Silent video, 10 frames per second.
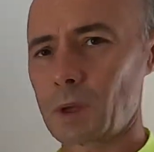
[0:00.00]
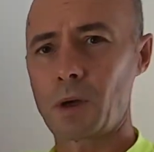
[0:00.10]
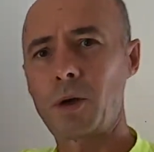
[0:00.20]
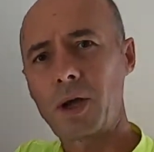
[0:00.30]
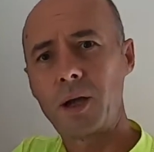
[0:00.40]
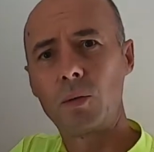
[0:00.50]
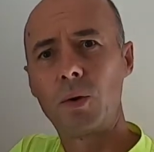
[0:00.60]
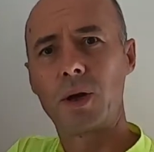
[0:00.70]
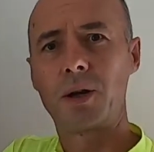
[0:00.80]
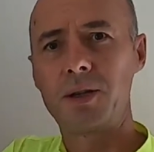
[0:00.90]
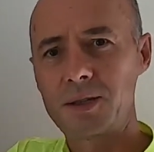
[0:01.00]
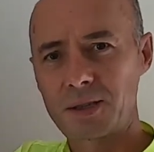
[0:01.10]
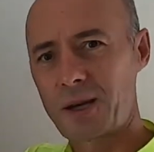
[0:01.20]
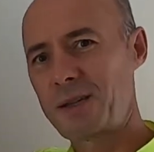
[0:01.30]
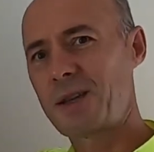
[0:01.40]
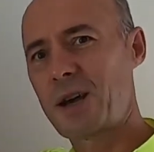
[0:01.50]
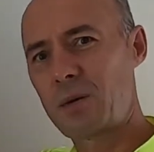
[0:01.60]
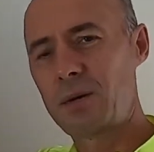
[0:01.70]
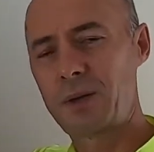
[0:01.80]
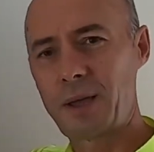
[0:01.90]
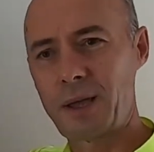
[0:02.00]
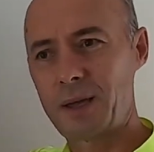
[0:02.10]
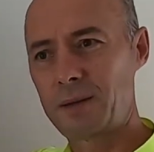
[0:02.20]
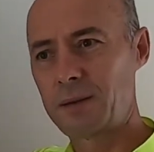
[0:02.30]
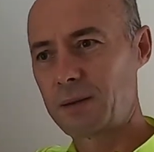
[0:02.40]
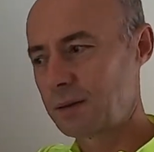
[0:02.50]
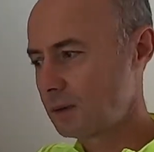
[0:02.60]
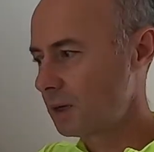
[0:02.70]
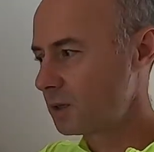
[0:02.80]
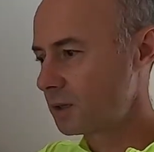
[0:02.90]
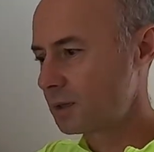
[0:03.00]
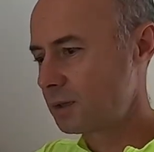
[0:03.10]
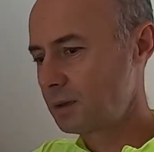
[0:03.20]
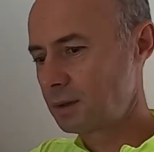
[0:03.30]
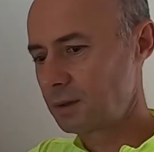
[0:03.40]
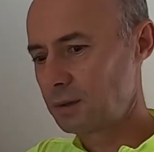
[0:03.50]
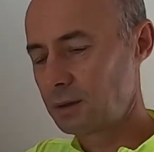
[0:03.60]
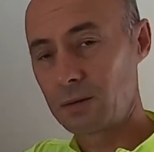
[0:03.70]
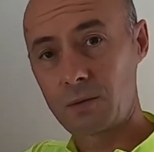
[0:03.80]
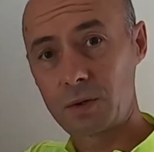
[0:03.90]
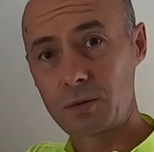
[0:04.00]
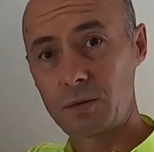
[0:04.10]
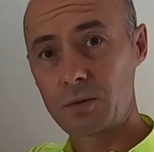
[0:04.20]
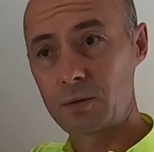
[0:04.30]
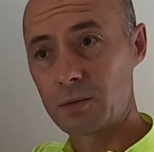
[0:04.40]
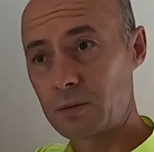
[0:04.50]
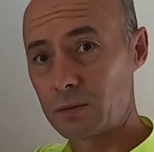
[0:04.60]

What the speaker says: Okay, we are inside now, and I just want to